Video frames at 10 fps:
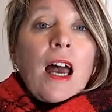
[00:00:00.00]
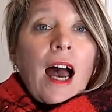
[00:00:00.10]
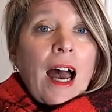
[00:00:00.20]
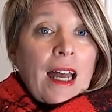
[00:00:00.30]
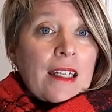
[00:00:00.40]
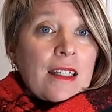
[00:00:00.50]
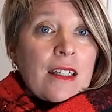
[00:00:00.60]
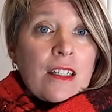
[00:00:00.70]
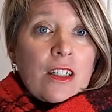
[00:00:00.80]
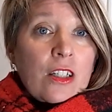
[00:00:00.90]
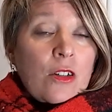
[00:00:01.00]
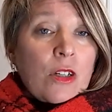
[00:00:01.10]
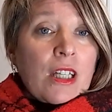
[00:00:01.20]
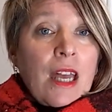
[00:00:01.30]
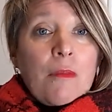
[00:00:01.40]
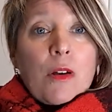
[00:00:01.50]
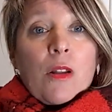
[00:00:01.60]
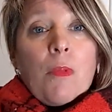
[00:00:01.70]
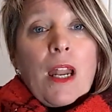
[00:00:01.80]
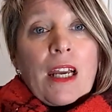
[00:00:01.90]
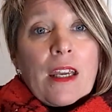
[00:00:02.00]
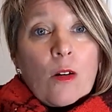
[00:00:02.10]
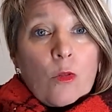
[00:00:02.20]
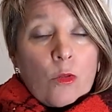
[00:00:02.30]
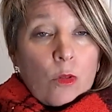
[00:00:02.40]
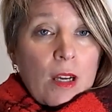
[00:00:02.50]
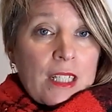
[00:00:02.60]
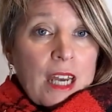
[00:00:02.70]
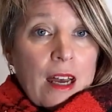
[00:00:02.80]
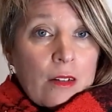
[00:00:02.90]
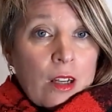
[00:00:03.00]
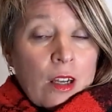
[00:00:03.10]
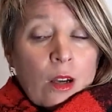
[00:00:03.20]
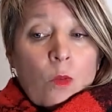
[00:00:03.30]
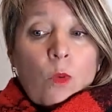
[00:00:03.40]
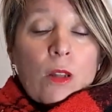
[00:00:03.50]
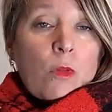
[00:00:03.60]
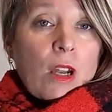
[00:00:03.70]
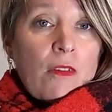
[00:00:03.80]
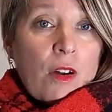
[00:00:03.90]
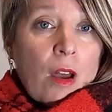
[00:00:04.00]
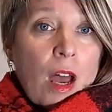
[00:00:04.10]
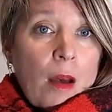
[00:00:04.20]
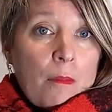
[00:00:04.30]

and you could then put the placket all the way down with whatever